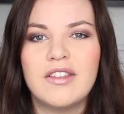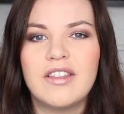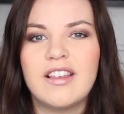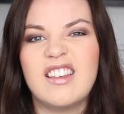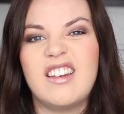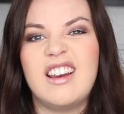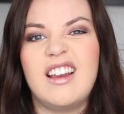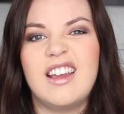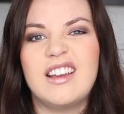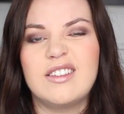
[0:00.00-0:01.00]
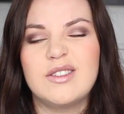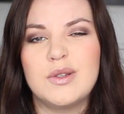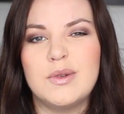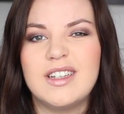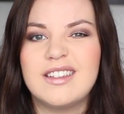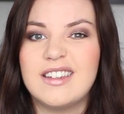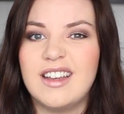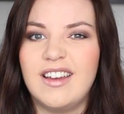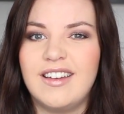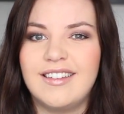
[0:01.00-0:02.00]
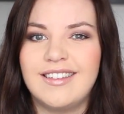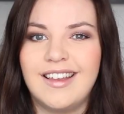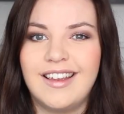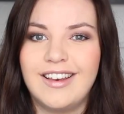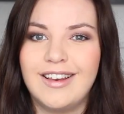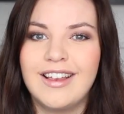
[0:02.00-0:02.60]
that there's only like 2 weeks to go, so